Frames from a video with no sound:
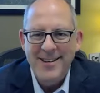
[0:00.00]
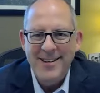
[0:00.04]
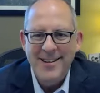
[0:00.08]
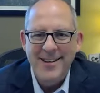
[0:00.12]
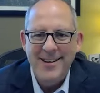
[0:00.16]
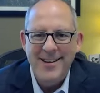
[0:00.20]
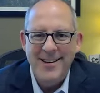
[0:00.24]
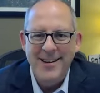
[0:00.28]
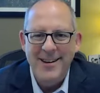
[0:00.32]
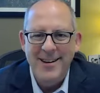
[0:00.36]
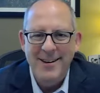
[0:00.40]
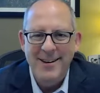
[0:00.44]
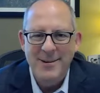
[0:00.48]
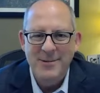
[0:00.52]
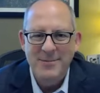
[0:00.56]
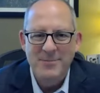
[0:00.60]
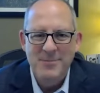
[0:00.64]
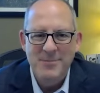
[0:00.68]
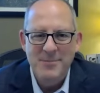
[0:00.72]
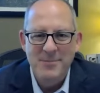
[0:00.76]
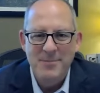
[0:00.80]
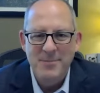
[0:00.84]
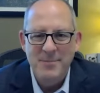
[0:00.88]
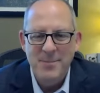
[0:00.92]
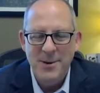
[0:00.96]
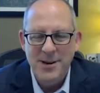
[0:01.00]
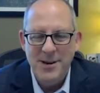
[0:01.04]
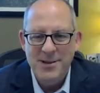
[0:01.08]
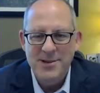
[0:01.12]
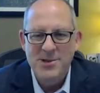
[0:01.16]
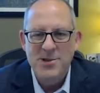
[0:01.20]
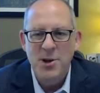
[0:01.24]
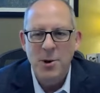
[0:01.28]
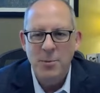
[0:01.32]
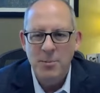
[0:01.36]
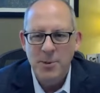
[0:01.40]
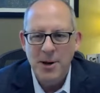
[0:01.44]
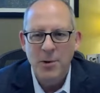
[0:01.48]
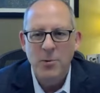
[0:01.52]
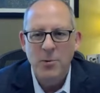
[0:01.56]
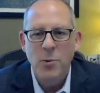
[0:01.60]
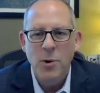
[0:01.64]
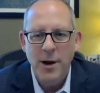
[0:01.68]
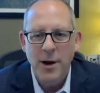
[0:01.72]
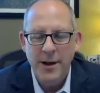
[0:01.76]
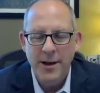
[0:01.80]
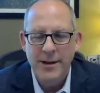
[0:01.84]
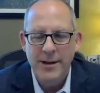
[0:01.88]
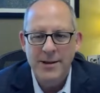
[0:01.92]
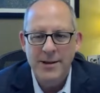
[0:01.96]
But in so many
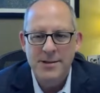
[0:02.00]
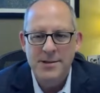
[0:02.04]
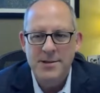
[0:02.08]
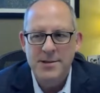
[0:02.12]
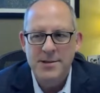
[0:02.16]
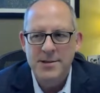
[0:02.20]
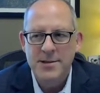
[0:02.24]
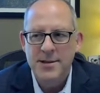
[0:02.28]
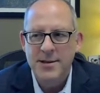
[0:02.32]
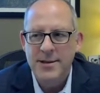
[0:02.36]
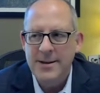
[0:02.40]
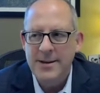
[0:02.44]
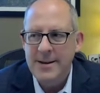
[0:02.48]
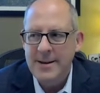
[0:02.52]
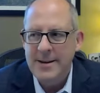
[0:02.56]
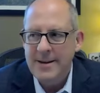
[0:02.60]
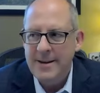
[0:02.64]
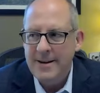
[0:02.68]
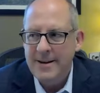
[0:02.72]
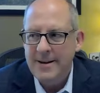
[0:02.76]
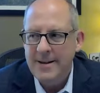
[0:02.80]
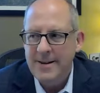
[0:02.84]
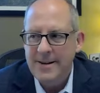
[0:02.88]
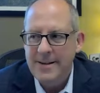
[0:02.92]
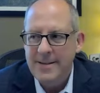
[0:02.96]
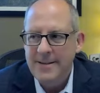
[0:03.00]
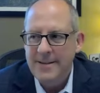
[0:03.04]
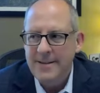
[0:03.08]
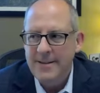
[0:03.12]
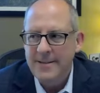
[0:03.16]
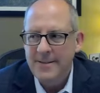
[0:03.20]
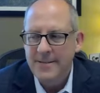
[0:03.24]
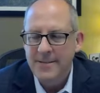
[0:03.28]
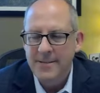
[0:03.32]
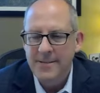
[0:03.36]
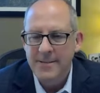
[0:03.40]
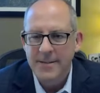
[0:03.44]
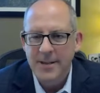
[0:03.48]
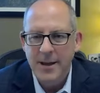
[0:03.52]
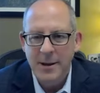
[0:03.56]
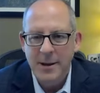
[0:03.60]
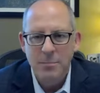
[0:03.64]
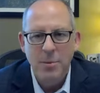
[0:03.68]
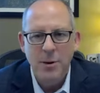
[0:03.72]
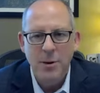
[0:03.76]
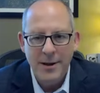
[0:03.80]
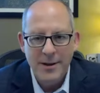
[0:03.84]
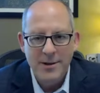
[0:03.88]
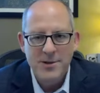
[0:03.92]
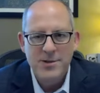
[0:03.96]
ways, they
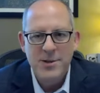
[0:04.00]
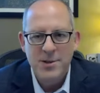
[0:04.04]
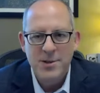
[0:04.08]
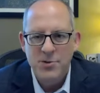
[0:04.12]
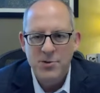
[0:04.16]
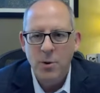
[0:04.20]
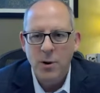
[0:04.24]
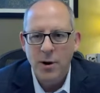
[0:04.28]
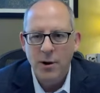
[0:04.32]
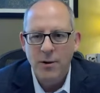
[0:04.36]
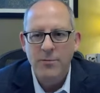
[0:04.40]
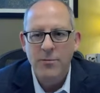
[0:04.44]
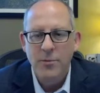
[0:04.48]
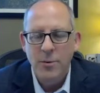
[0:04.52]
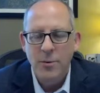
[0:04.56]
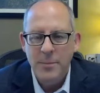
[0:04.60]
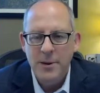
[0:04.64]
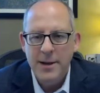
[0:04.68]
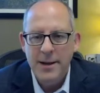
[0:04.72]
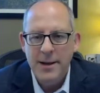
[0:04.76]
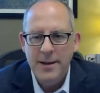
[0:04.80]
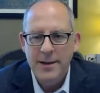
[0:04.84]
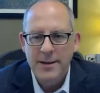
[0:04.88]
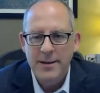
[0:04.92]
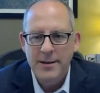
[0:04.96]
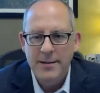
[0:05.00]
blazed a trail for me.